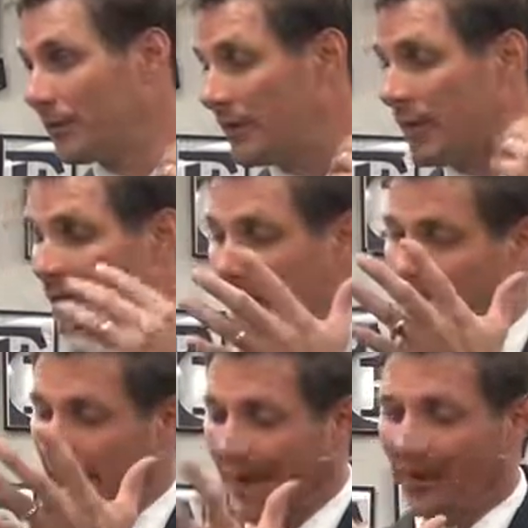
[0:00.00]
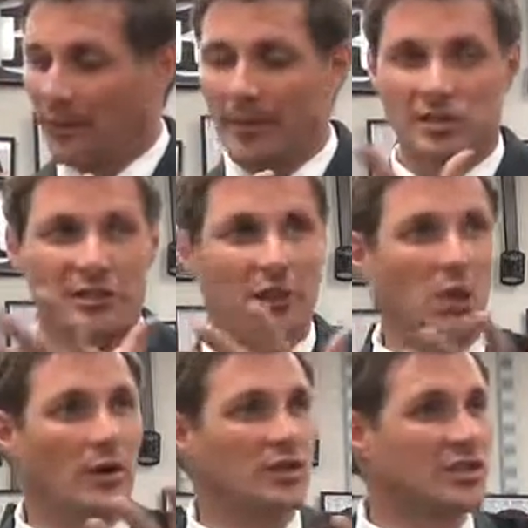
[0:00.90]
the elements of the
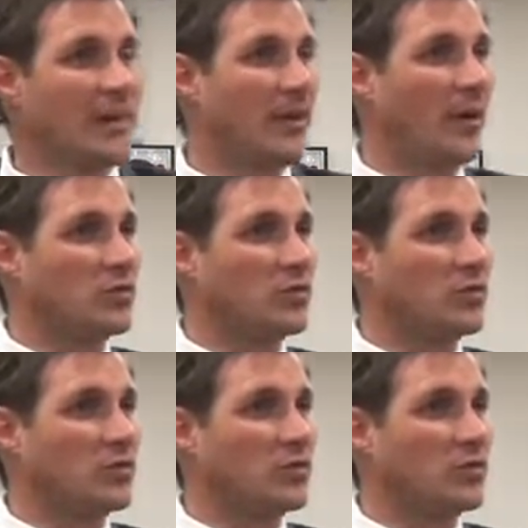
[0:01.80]
Lord's Supper,